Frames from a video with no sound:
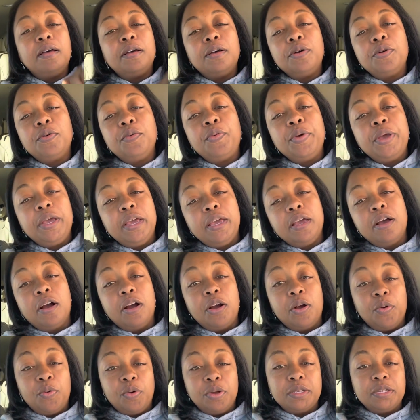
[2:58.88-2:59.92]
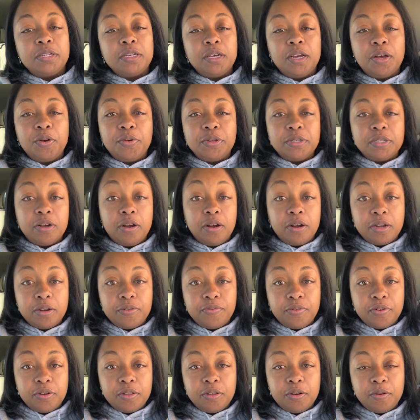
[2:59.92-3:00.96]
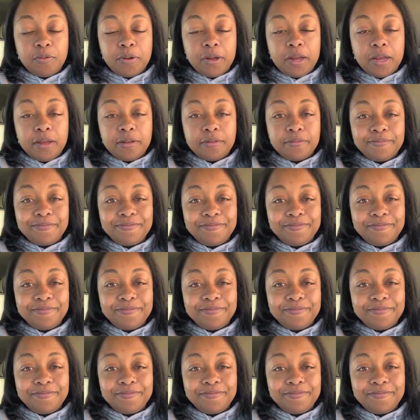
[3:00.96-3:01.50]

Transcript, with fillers: we are going to go in Target for a little while.